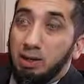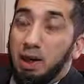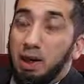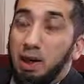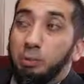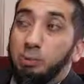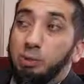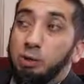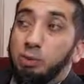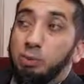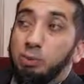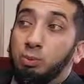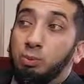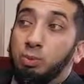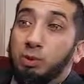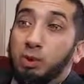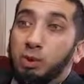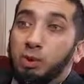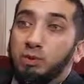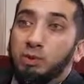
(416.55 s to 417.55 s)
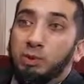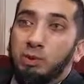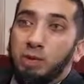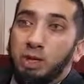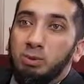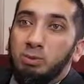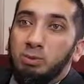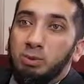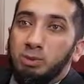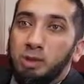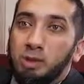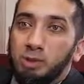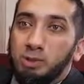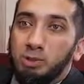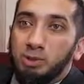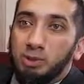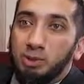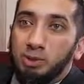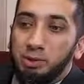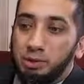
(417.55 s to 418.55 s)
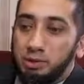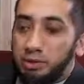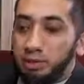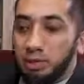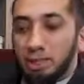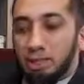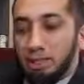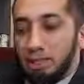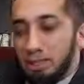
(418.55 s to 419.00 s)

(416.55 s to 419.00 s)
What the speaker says: how much more of a weight was on their shoulders,